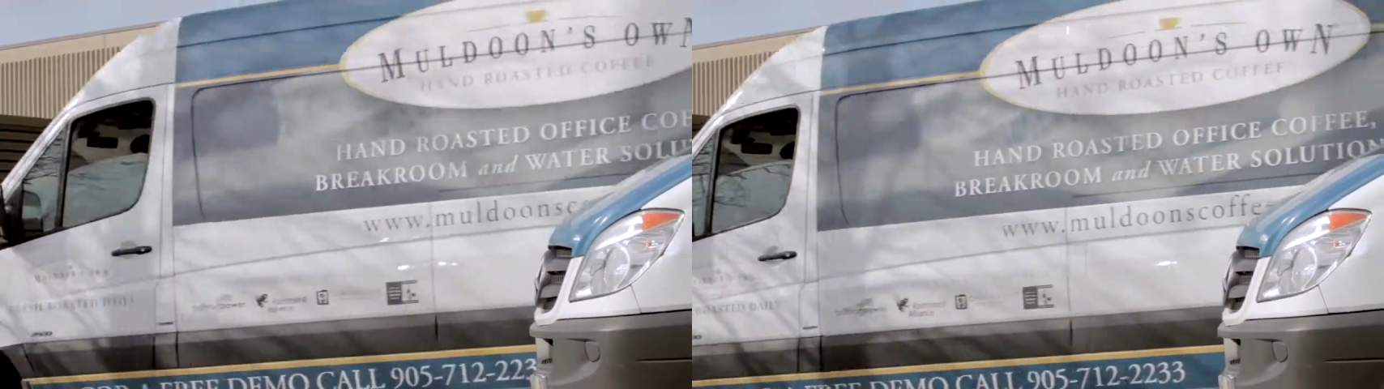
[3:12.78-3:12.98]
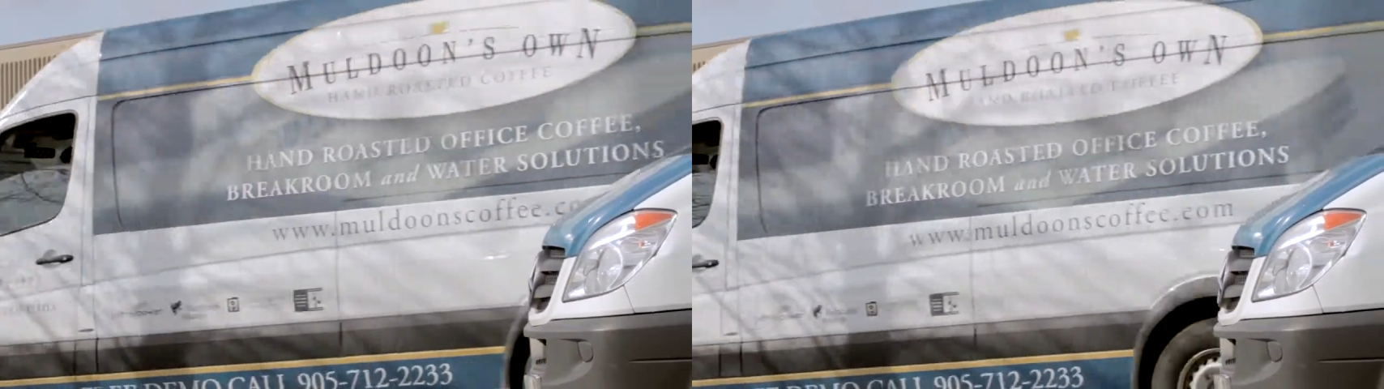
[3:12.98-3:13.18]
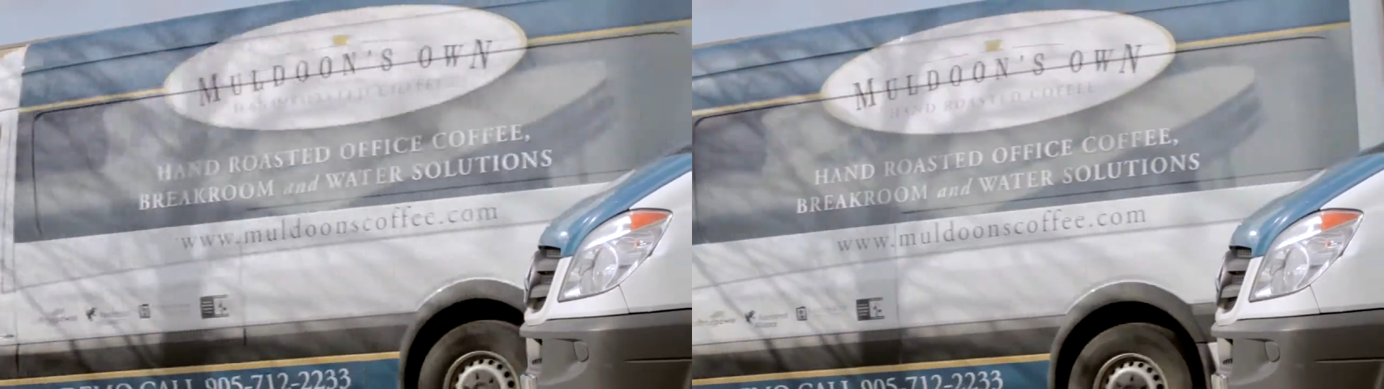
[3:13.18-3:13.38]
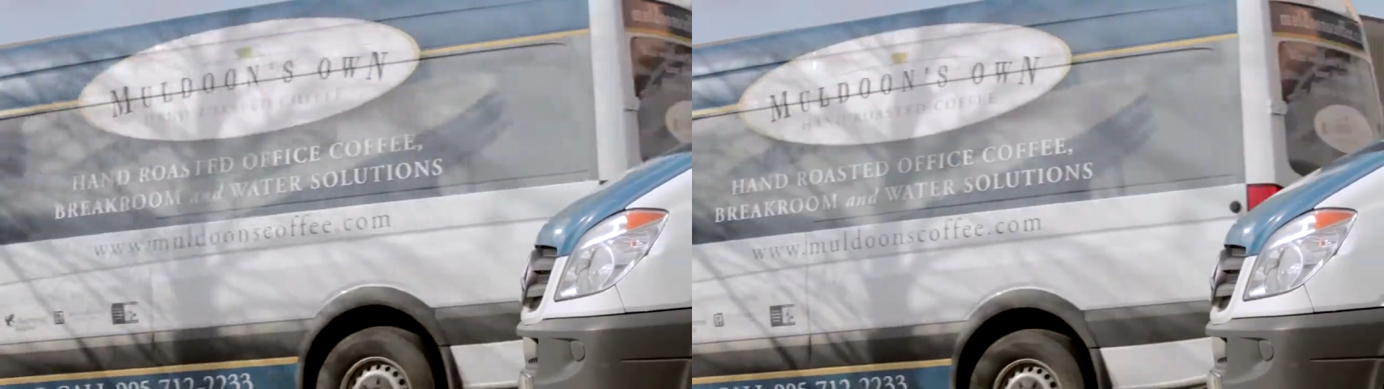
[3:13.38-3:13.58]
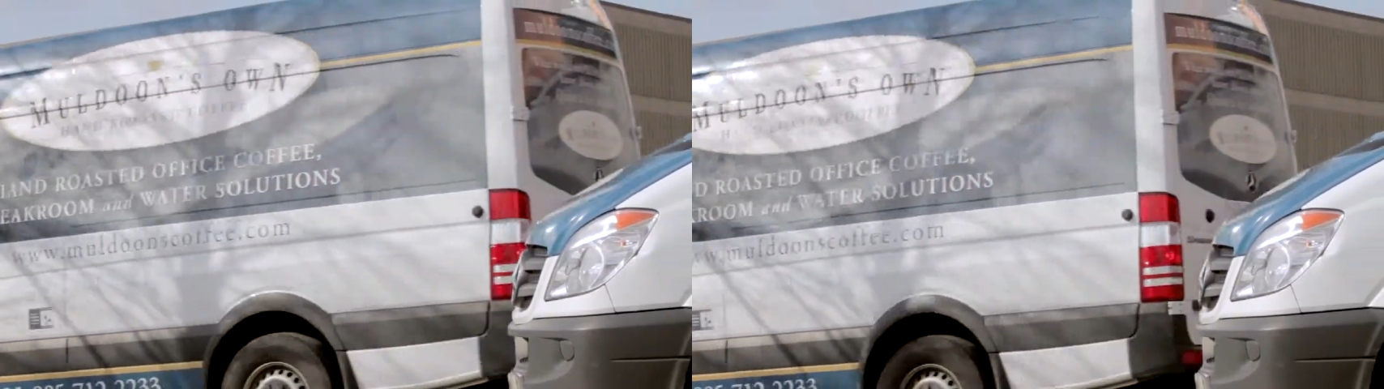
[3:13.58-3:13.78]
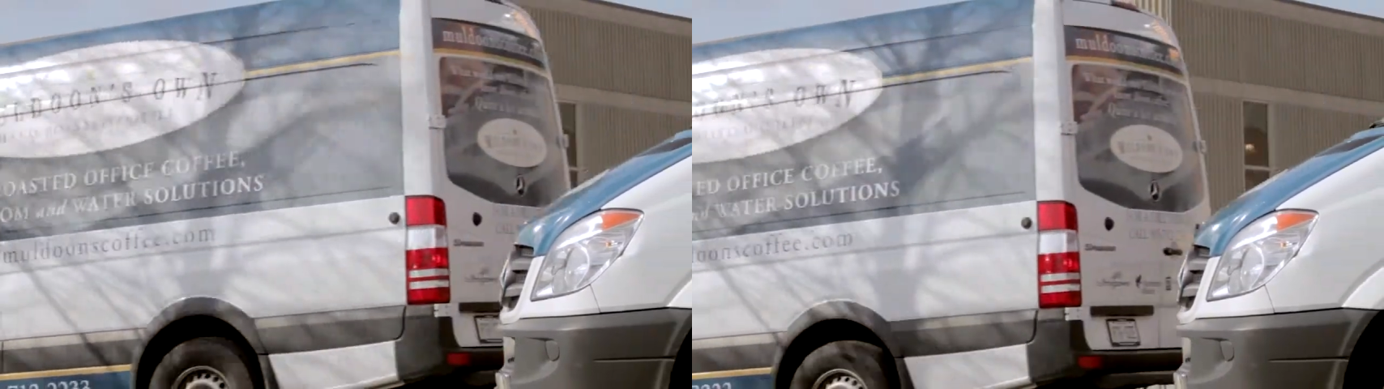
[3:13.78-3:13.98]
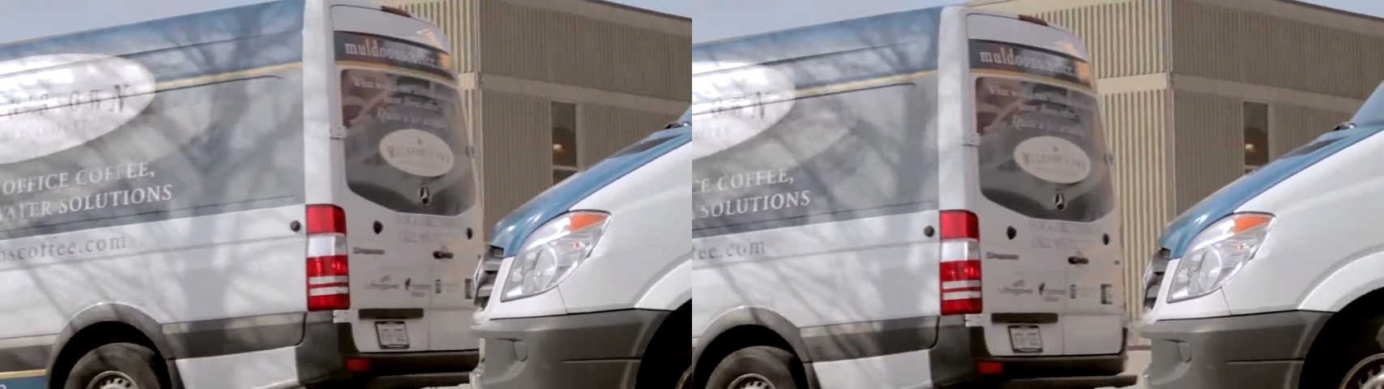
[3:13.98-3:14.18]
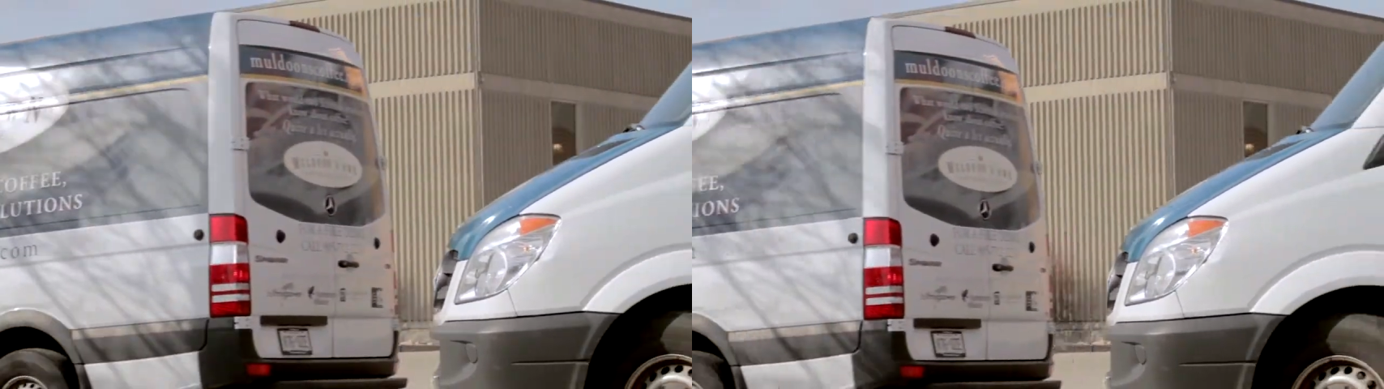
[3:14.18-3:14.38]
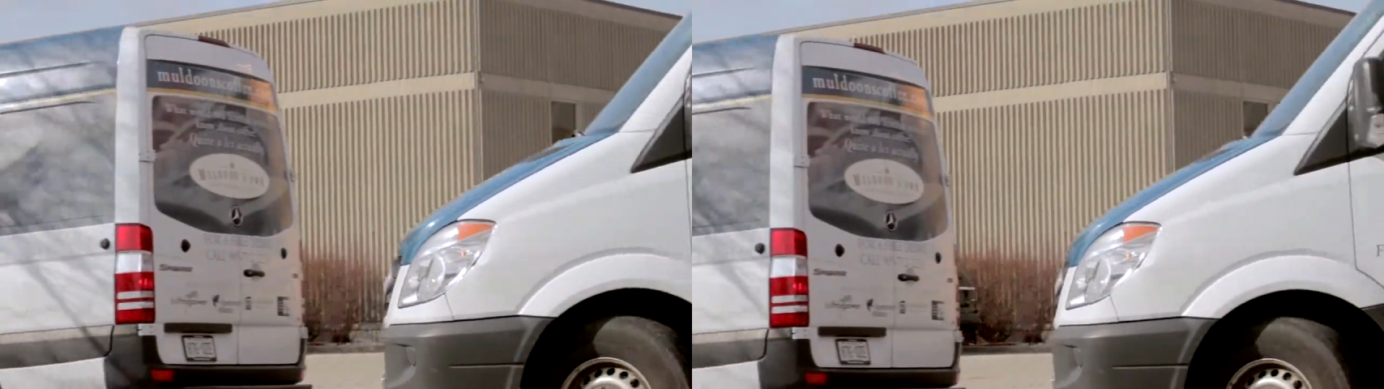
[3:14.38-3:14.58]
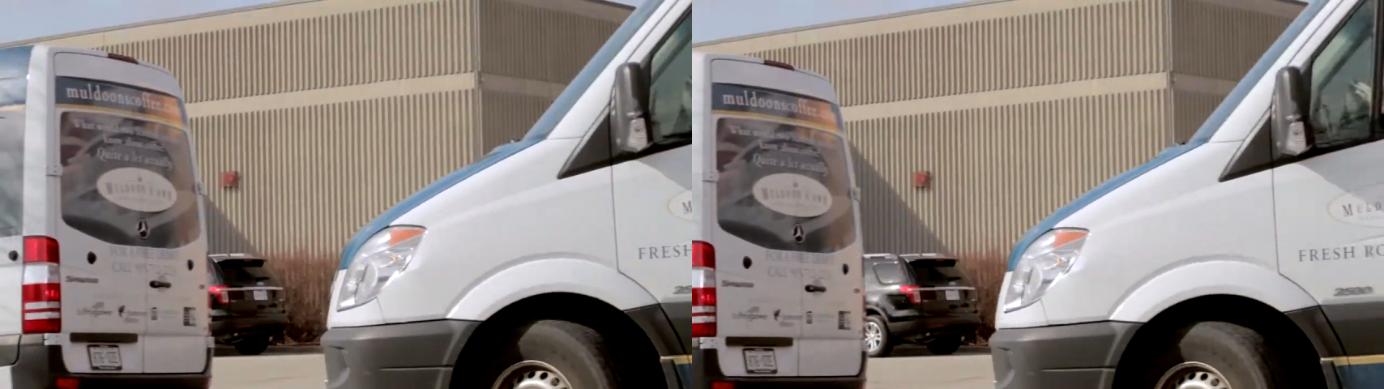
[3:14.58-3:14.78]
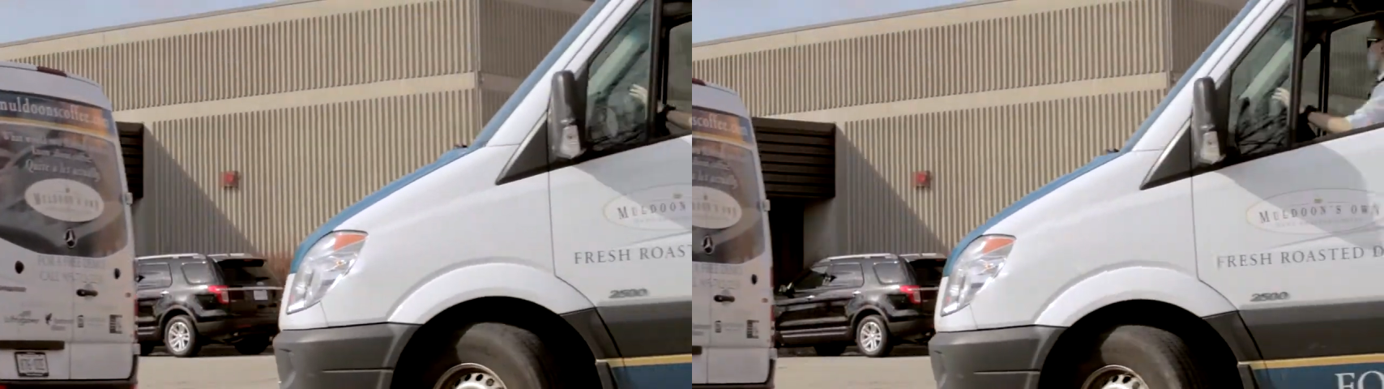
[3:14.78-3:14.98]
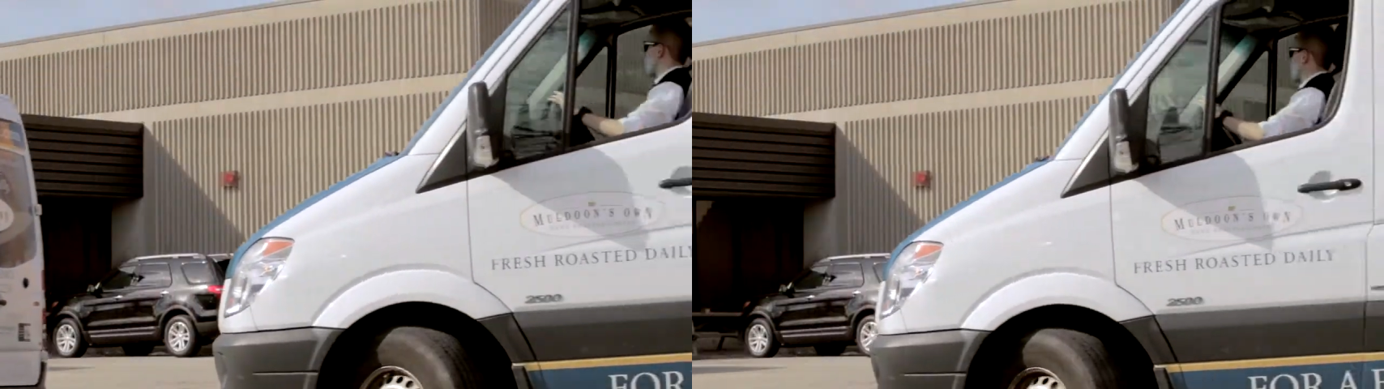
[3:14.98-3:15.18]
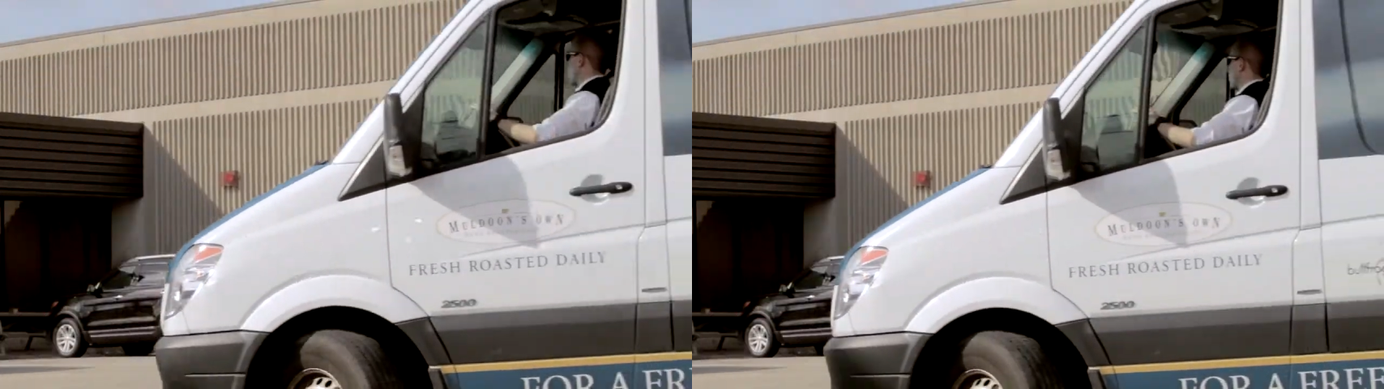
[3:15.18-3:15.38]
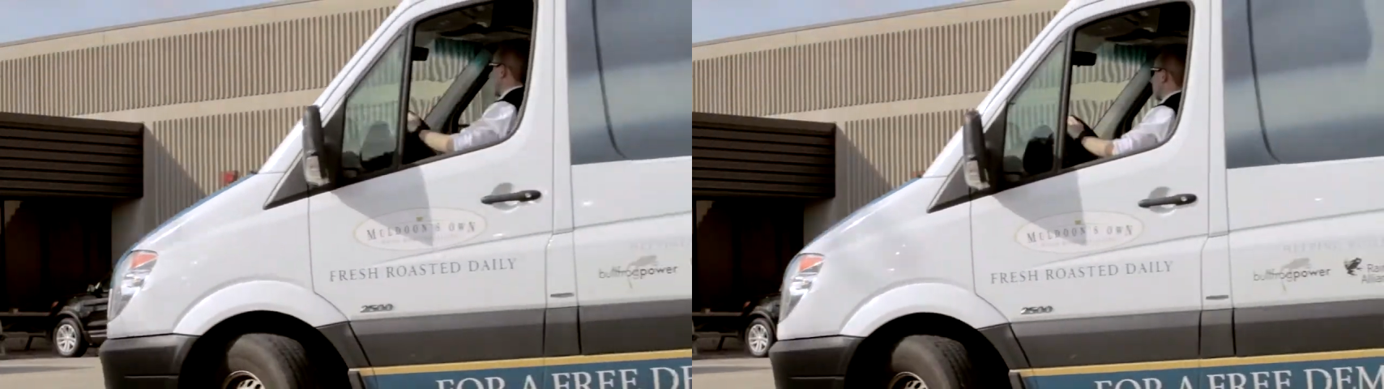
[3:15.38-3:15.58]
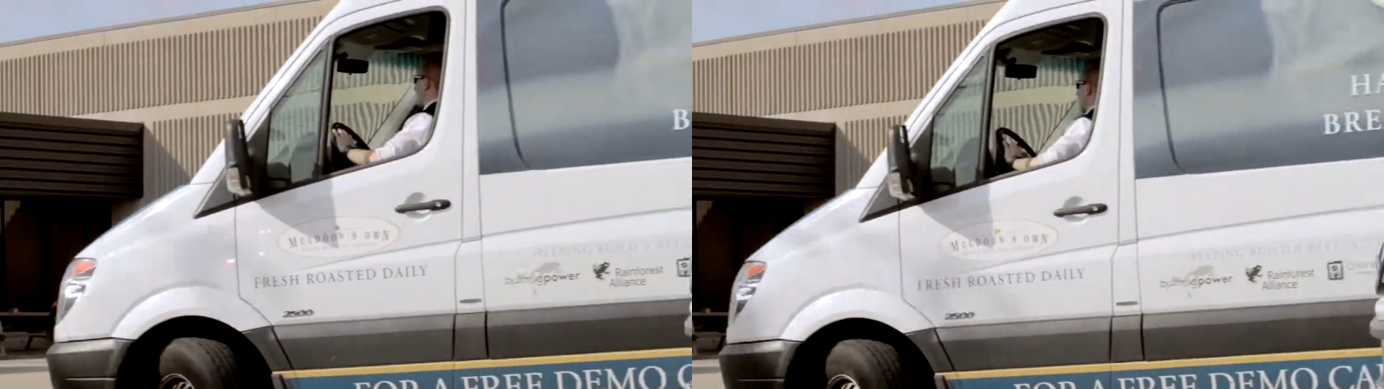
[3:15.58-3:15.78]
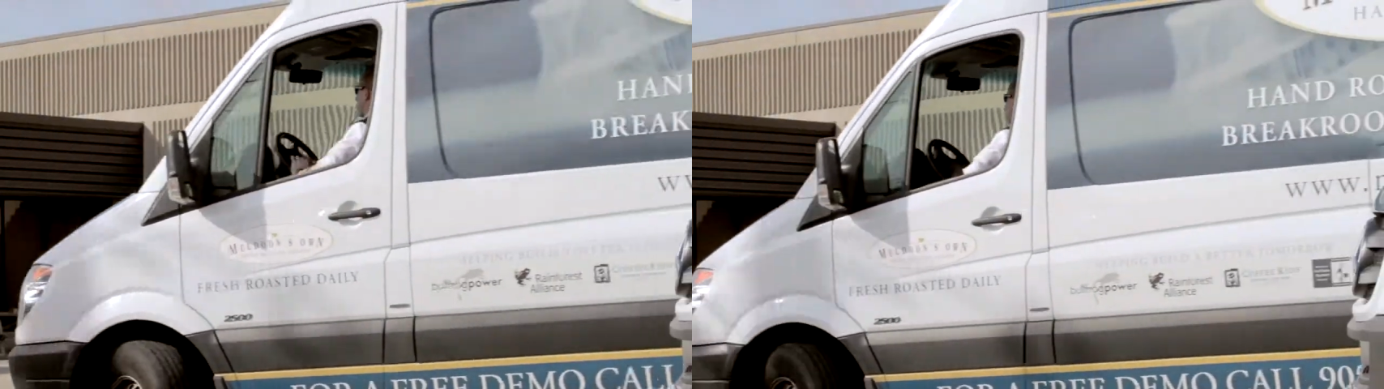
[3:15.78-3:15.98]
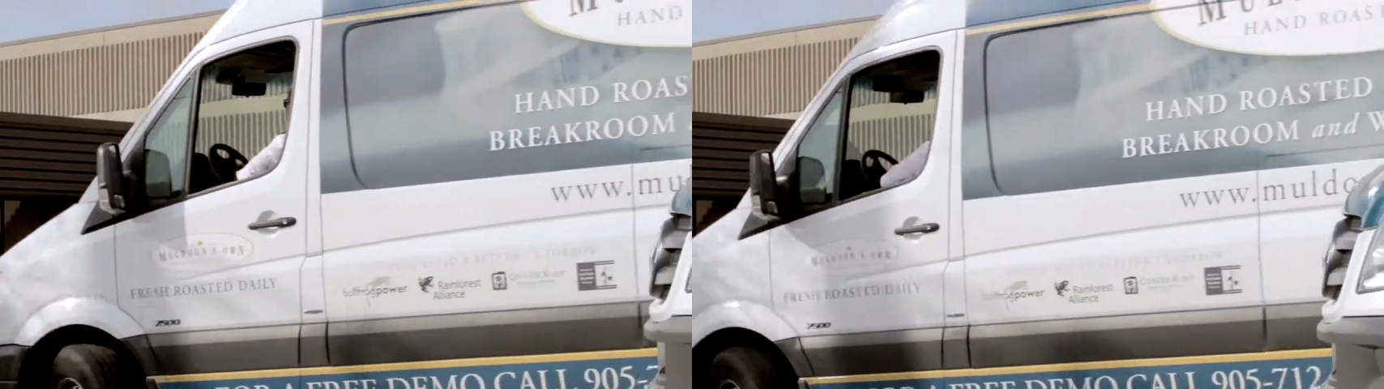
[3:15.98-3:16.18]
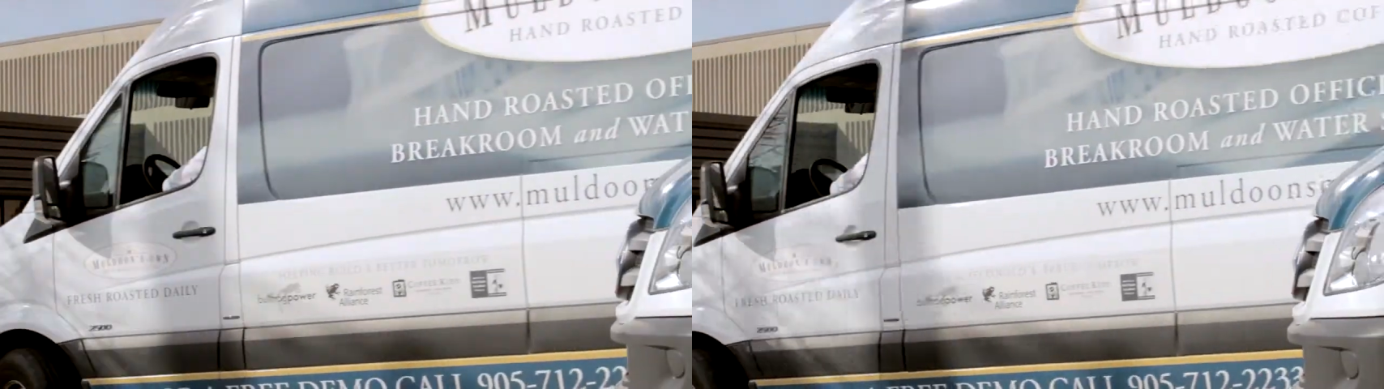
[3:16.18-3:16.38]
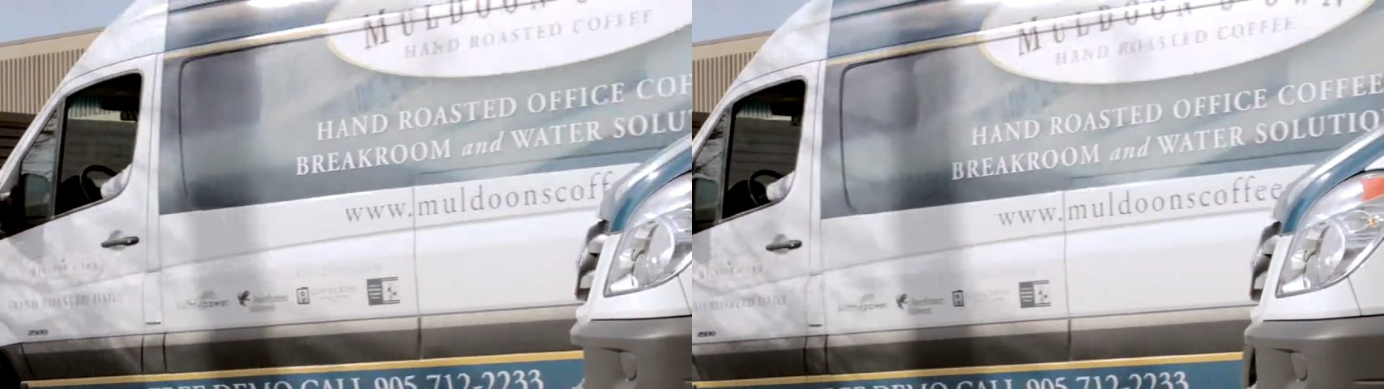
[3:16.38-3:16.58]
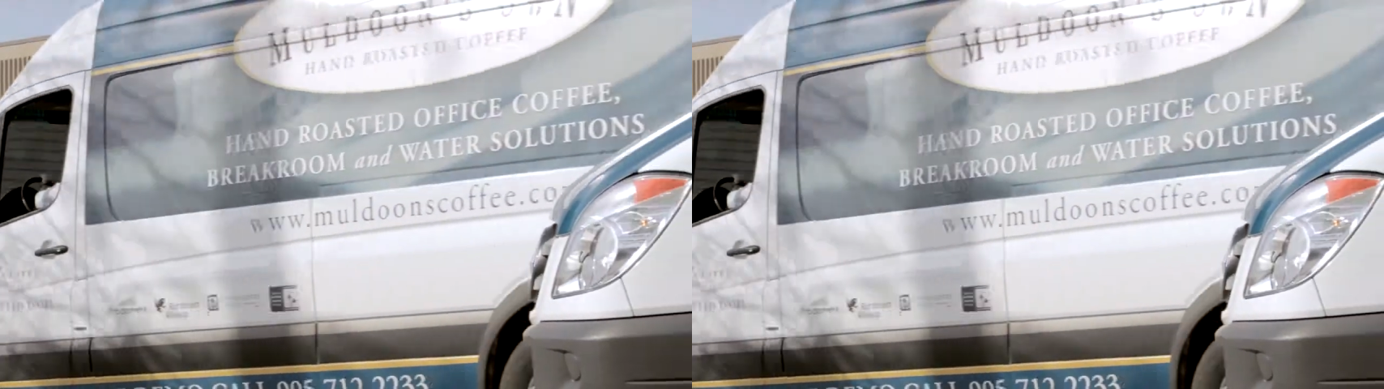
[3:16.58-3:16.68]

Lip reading: [unreadable: no face in view]